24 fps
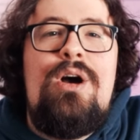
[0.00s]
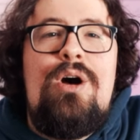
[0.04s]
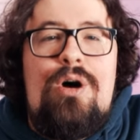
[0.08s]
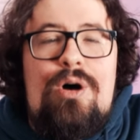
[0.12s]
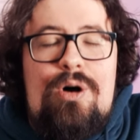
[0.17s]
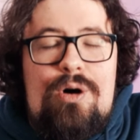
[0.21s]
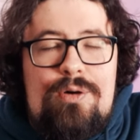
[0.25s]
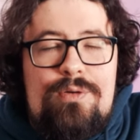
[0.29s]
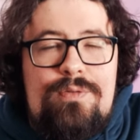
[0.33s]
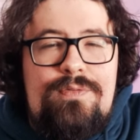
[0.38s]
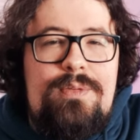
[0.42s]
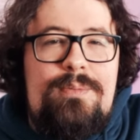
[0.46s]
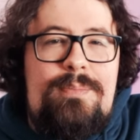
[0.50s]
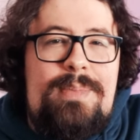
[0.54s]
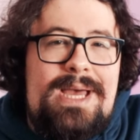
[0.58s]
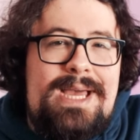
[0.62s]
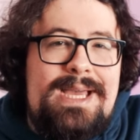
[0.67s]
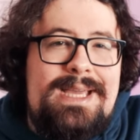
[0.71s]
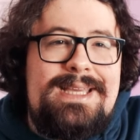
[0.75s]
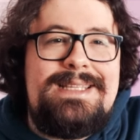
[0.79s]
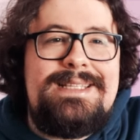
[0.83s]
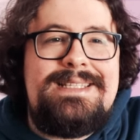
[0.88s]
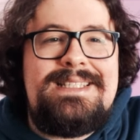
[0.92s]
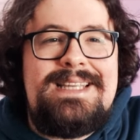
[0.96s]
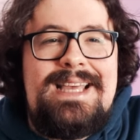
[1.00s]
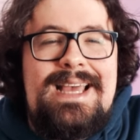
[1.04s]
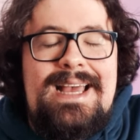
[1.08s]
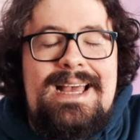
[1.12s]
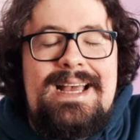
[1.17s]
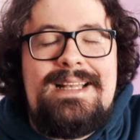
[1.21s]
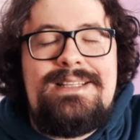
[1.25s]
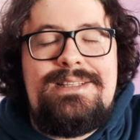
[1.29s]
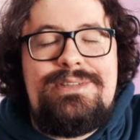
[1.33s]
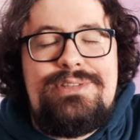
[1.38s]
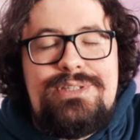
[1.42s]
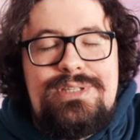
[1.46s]
of the packet
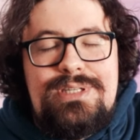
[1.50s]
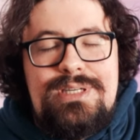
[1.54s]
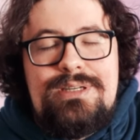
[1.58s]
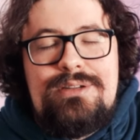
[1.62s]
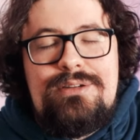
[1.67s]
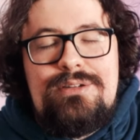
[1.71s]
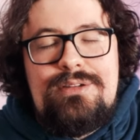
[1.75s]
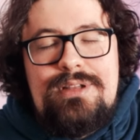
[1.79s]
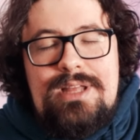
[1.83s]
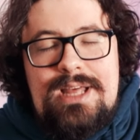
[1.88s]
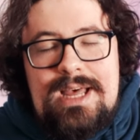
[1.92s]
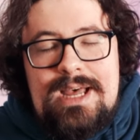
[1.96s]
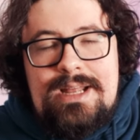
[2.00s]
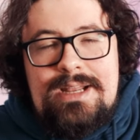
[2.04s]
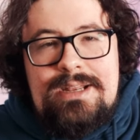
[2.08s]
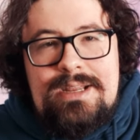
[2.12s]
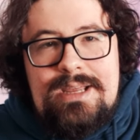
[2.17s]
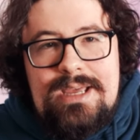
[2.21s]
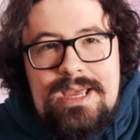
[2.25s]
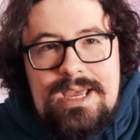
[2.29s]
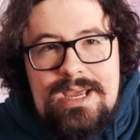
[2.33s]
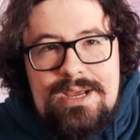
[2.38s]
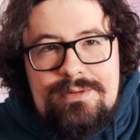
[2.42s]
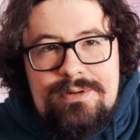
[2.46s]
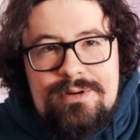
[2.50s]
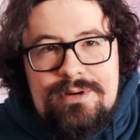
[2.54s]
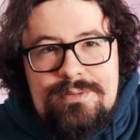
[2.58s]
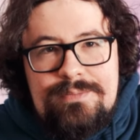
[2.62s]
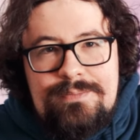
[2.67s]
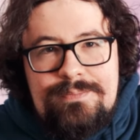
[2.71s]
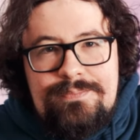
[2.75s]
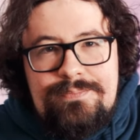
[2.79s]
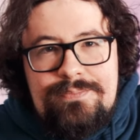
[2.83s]
and signal an error.